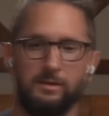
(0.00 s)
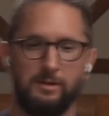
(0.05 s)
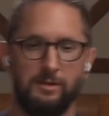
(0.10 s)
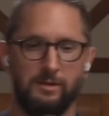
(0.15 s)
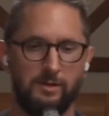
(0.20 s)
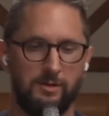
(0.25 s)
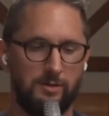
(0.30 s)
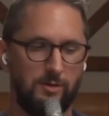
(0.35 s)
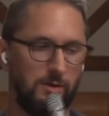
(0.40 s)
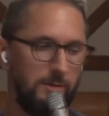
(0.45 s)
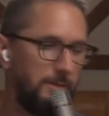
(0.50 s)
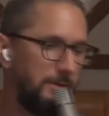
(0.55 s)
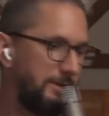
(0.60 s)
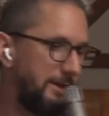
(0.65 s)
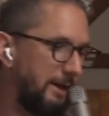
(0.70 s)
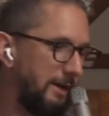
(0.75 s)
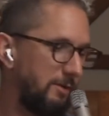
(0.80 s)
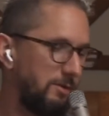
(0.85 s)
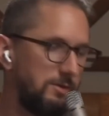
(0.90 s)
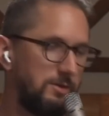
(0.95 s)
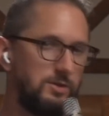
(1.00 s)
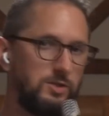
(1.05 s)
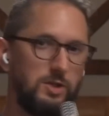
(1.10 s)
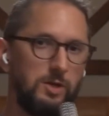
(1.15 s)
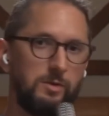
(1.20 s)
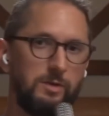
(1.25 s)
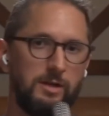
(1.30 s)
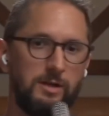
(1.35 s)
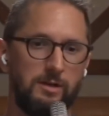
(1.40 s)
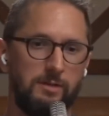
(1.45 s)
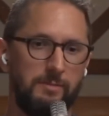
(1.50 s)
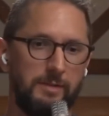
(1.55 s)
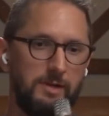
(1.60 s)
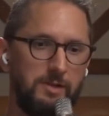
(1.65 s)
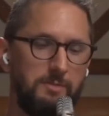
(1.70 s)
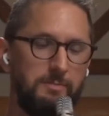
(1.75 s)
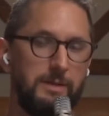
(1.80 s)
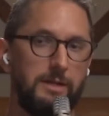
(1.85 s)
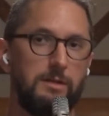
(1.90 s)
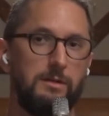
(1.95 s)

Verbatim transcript: Sorry about that. I was choking on my spit.